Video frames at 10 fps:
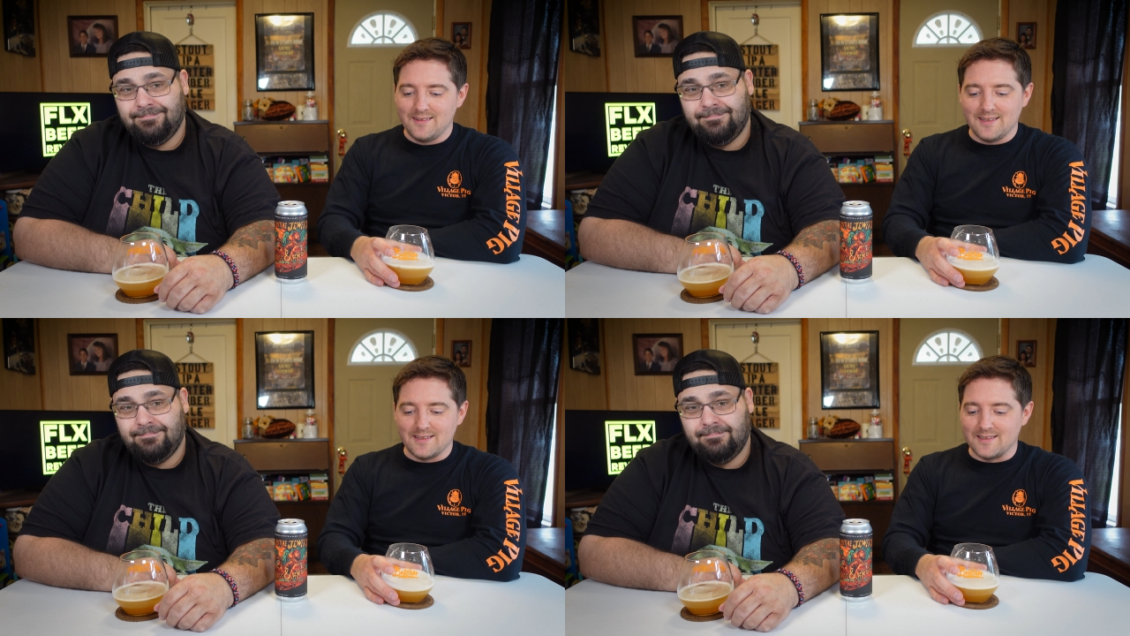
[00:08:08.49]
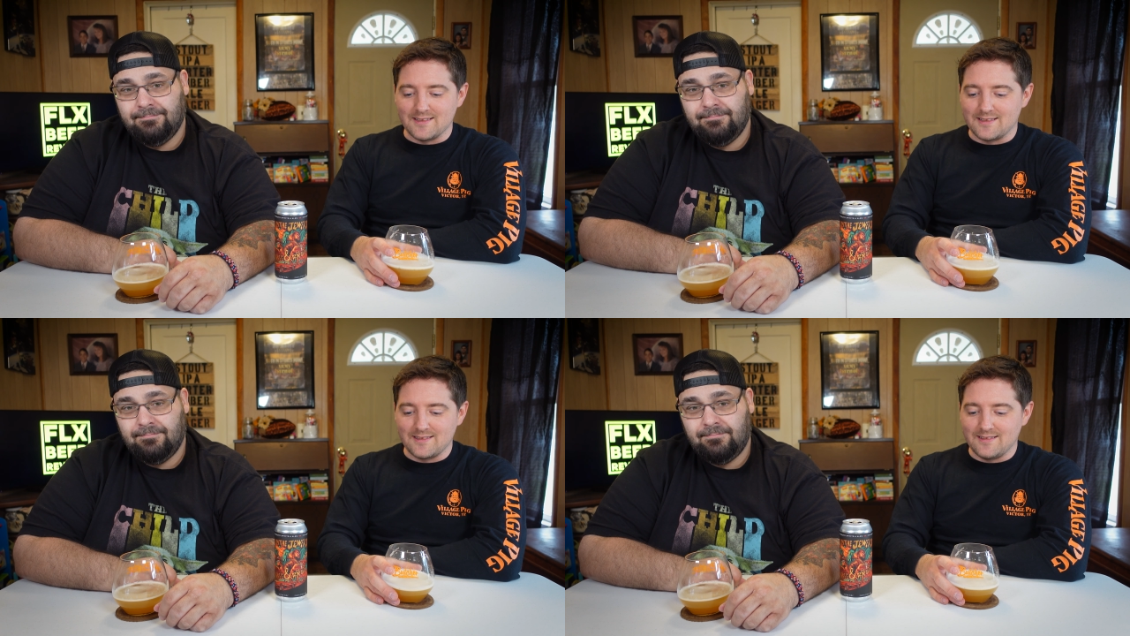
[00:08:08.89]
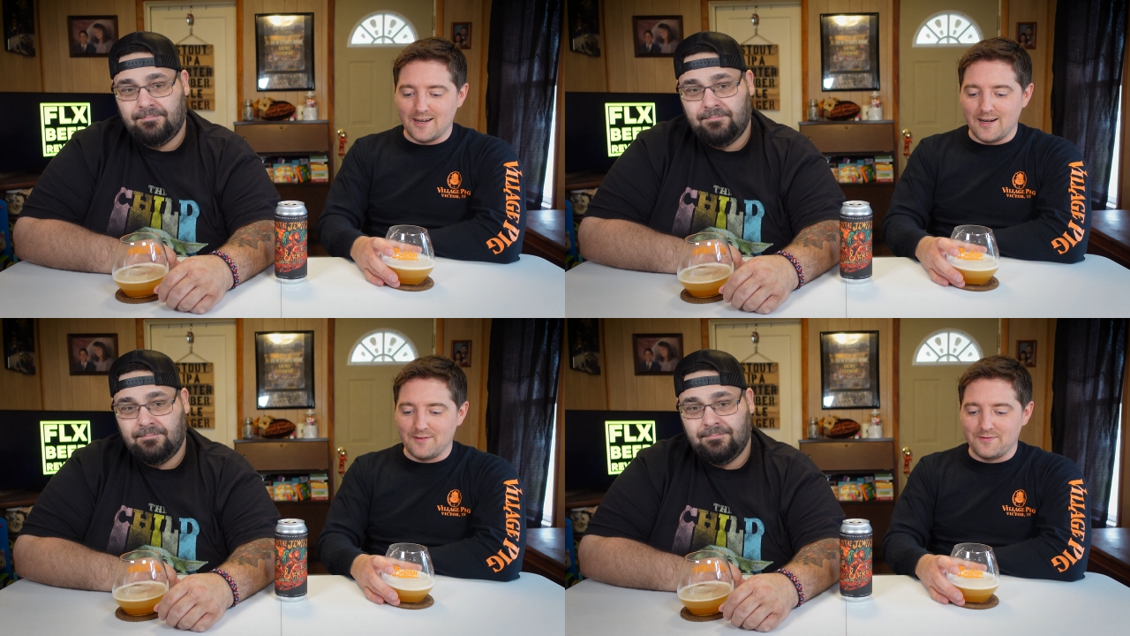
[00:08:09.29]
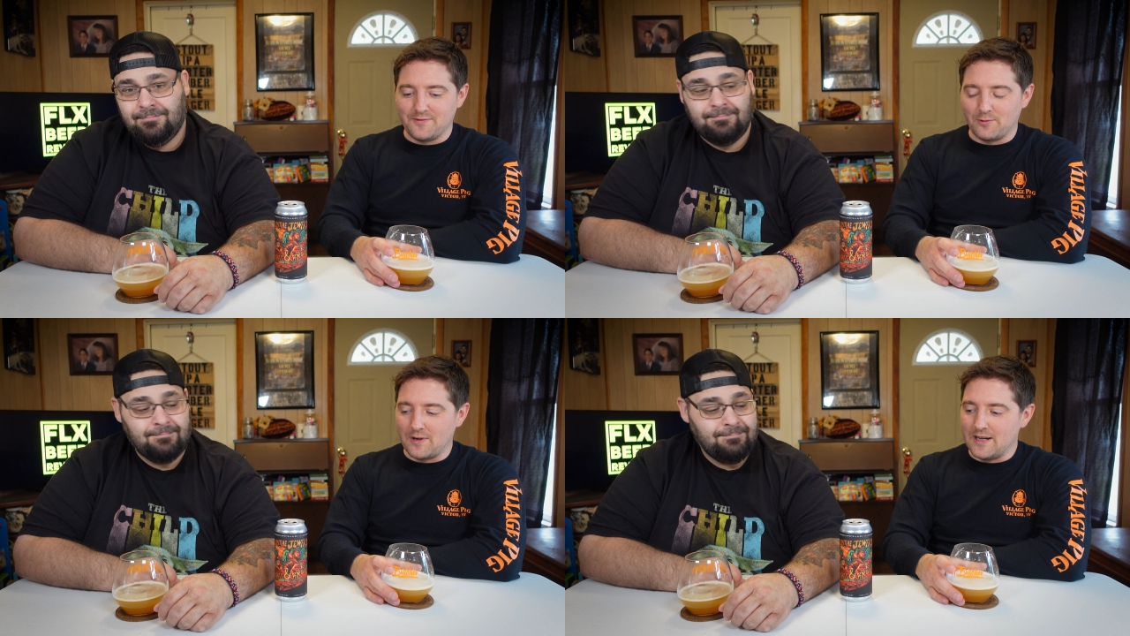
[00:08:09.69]
Speaker 1: This is off
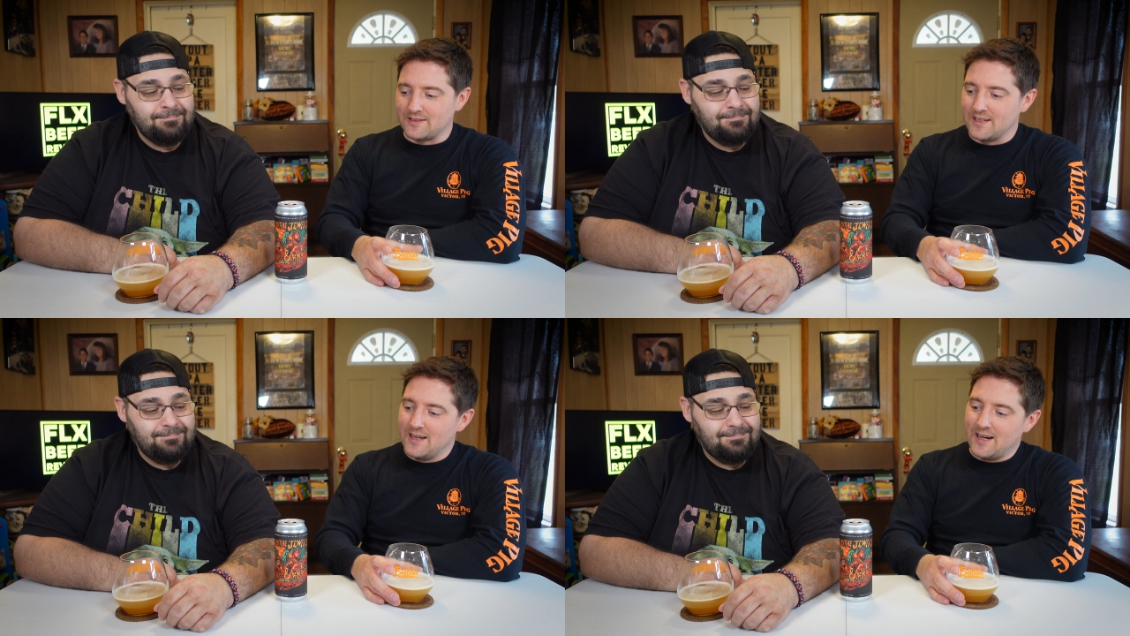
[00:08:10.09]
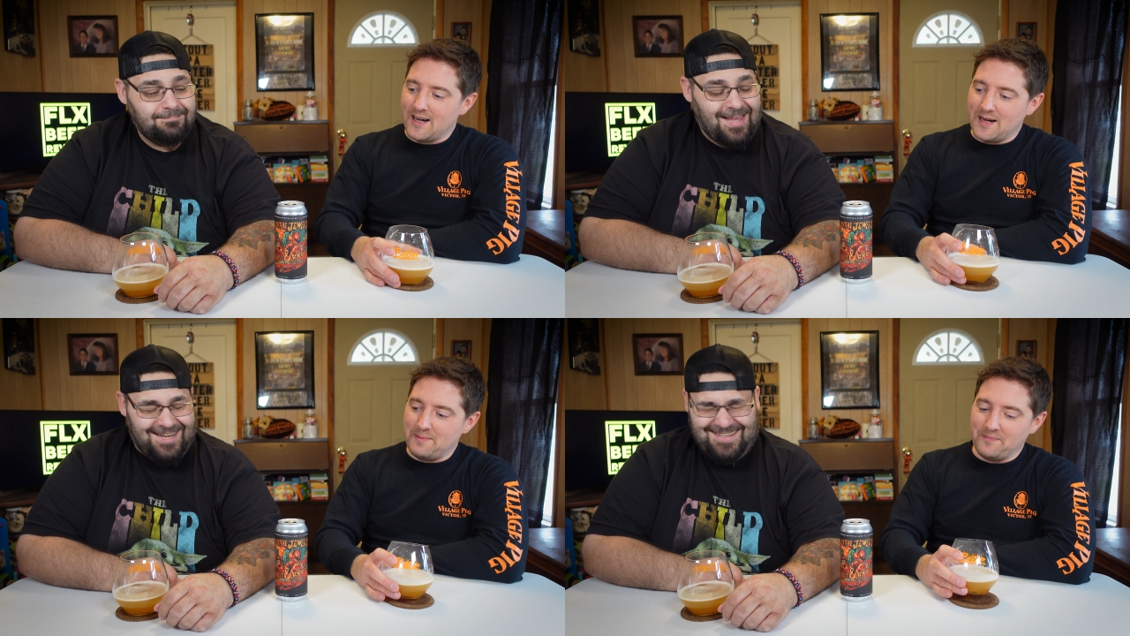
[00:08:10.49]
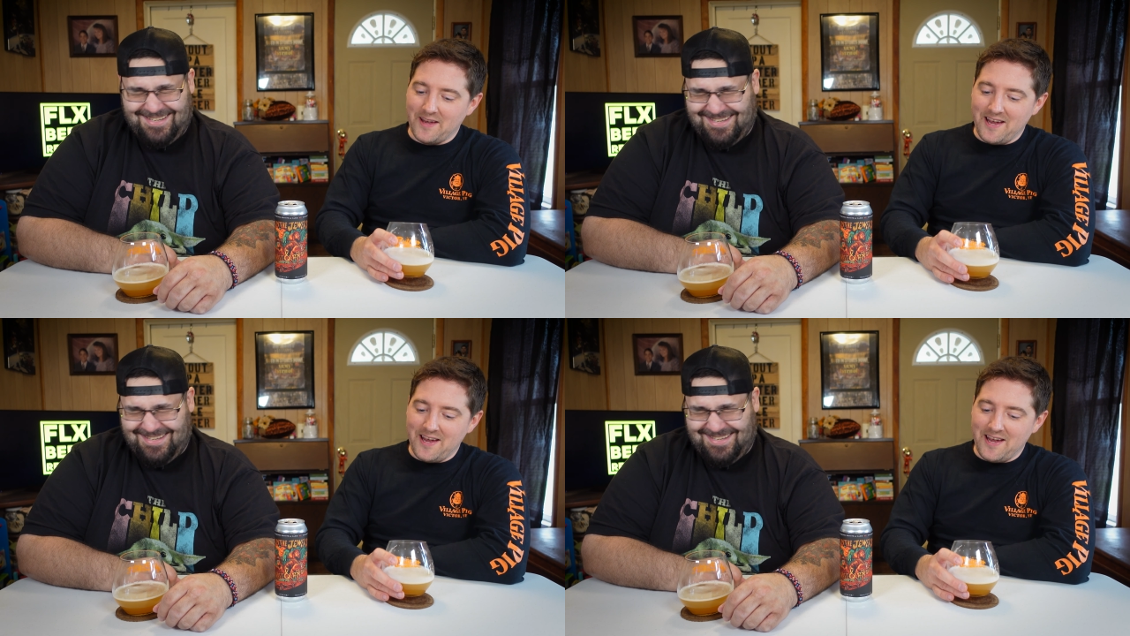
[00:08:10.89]
the rails. Um.